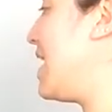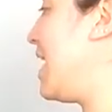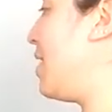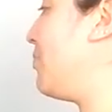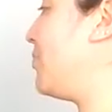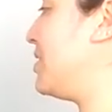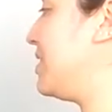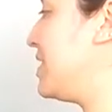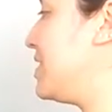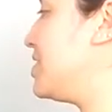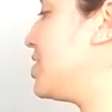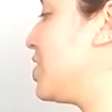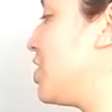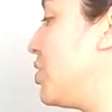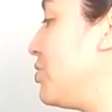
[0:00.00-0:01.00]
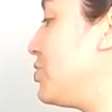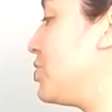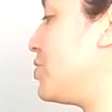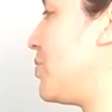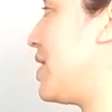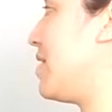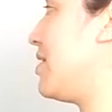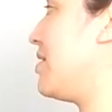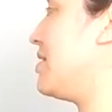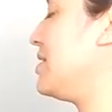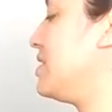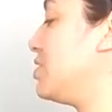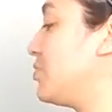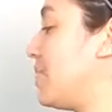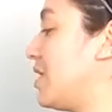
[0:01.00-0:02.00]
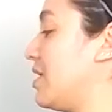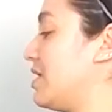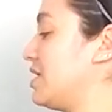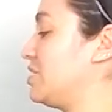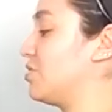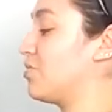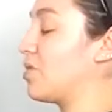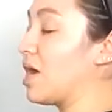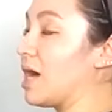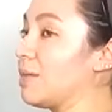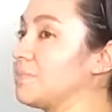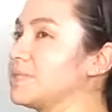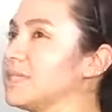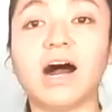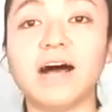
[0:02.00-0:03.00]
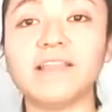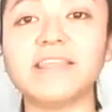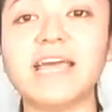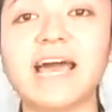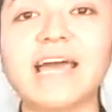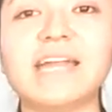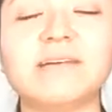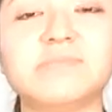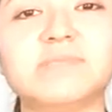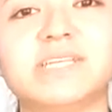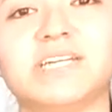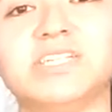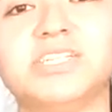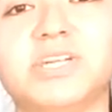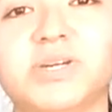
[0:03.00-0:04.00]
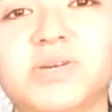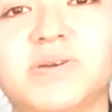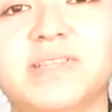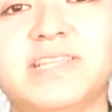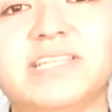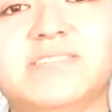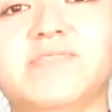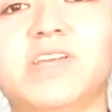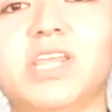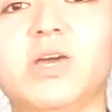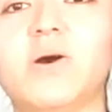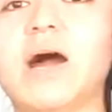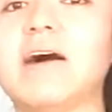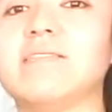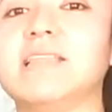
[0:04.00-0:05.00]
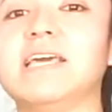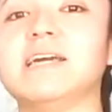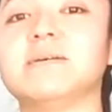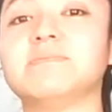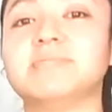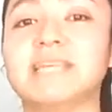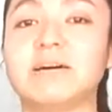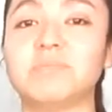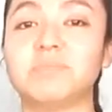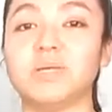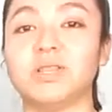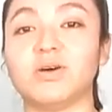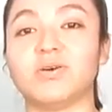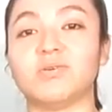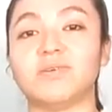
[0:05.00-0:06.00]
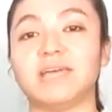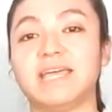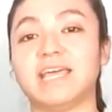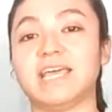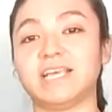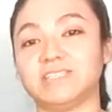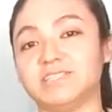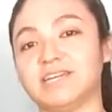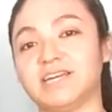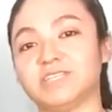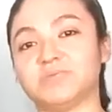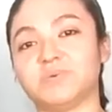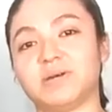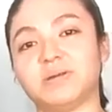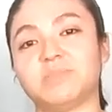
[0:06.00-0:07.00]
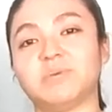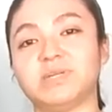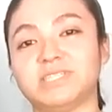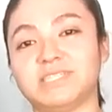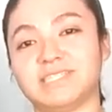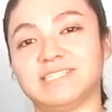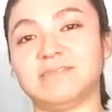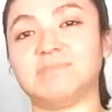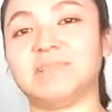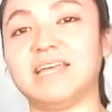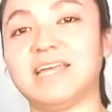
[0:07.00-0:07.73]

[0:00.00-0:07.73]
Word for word: And with this cute sweater, this sweater is cropped. All the items I show you in this video, I'll link them down below in case you guys want to purchase them